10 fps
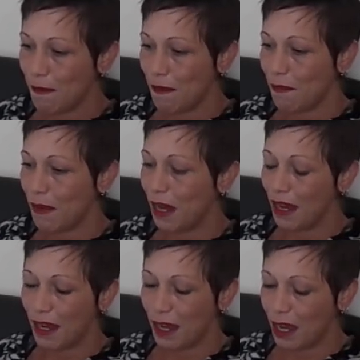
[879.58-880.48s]
But
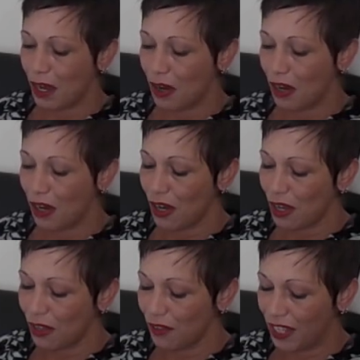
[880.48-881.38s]

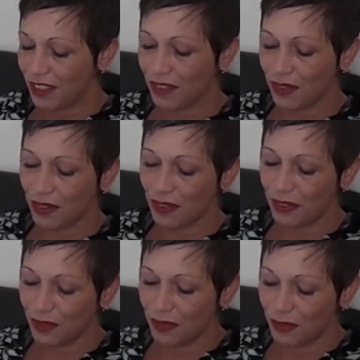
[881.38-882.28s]
that's
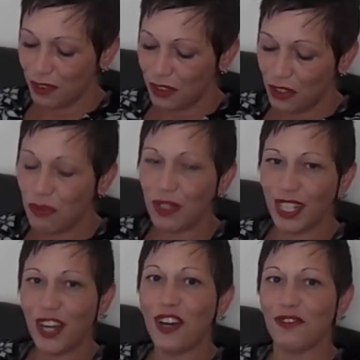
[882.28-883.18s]
shortly
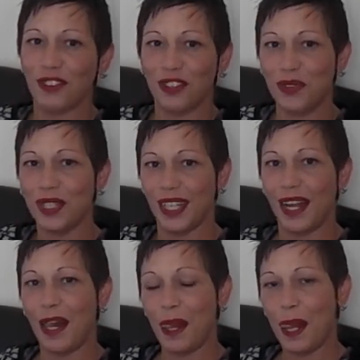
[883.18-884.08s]
after doing
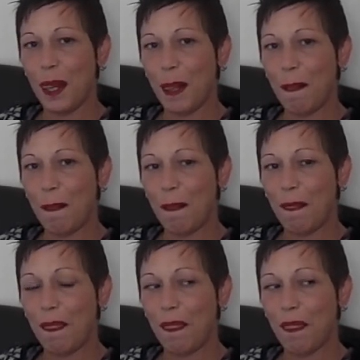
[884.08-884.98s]
that
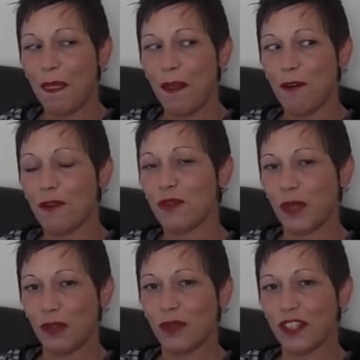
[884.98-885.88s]
was
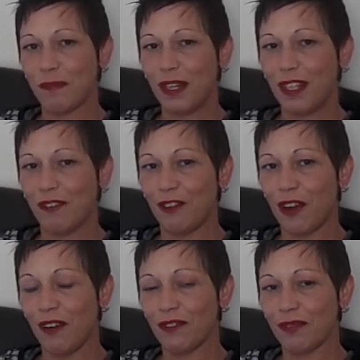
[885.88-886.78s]
when all this money
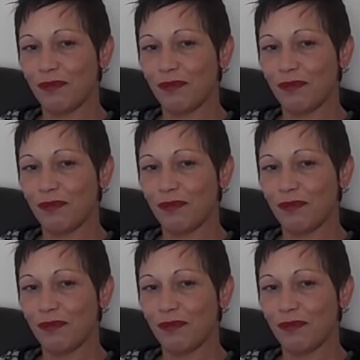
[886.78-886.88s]
arrived.